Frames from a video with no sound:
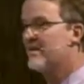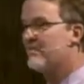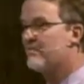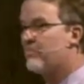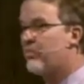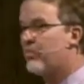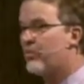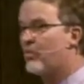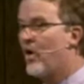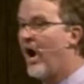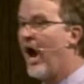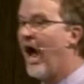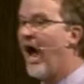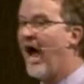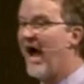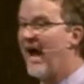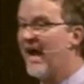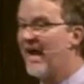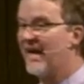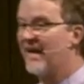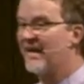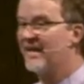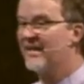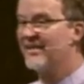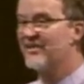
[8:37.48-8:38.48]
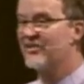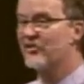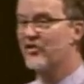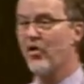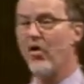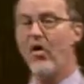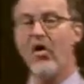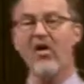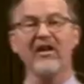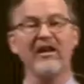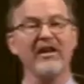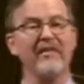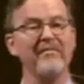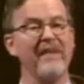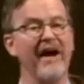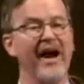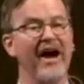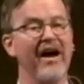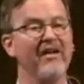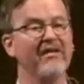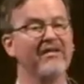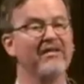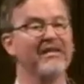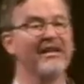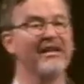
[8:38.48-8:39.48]
Pride is all
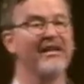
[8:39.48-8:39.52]
about